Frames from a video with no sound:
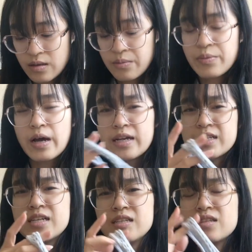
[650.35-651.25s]
But I
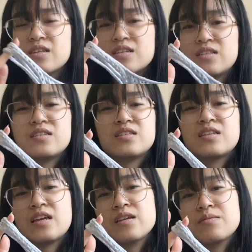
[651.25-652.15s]
knit this the
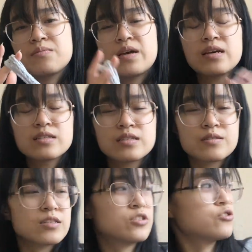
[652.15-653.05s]
same as
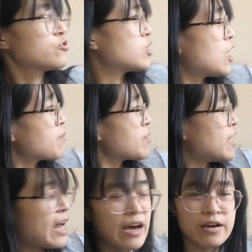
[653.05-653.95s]
the June top that
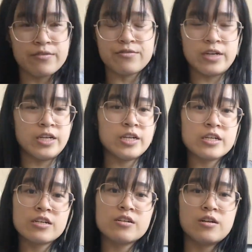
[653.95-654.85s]
I have right
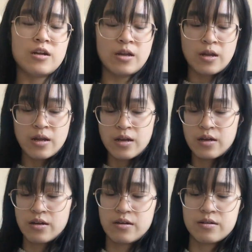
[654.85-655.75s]
here.
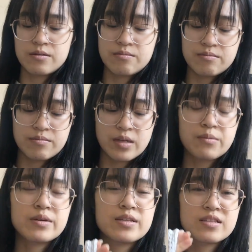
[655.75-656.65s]

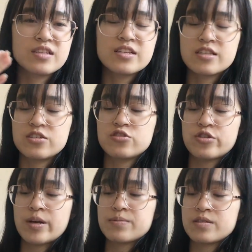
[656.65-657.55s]
Knit the
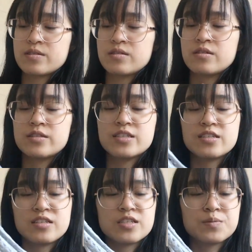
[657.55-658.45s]
straps, the distance